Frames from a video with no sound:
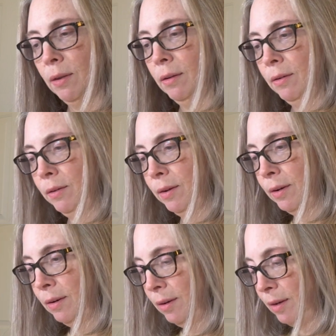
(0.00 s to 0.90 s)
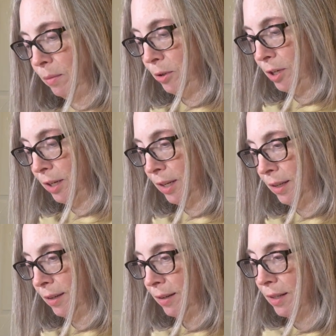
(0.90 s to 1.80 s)
Hold on, double
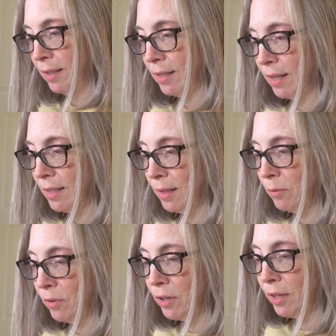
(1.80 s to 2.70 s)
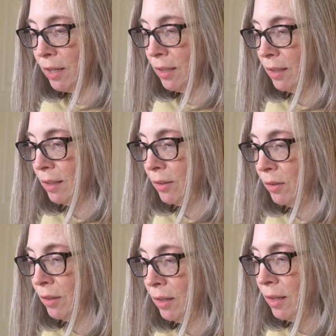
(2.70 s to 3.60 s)
checking because that seemed very
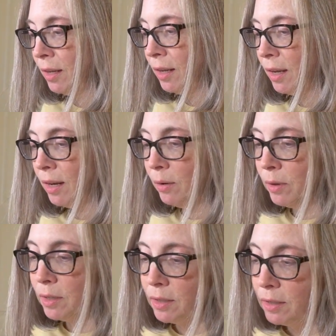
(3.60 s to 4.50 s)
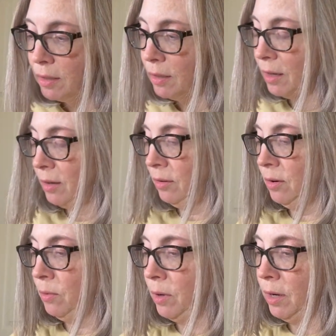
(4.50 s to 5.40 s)
little. And it was. I don't know
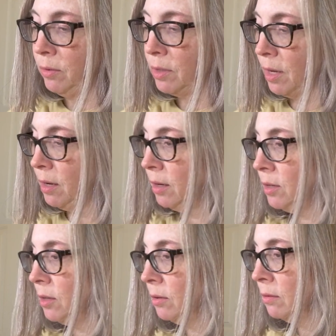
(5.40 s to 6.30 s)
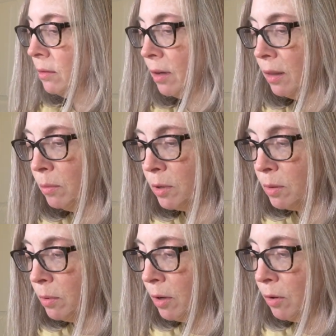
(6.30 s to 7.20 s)
what I was cutting to. There must
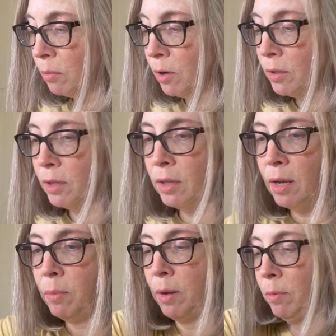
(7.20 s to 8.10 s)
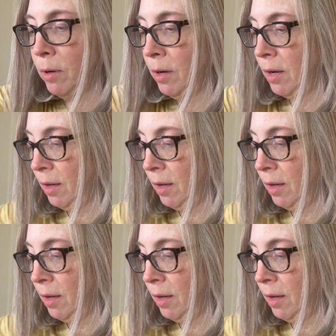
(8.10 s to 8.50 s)
have been other marks on that paper.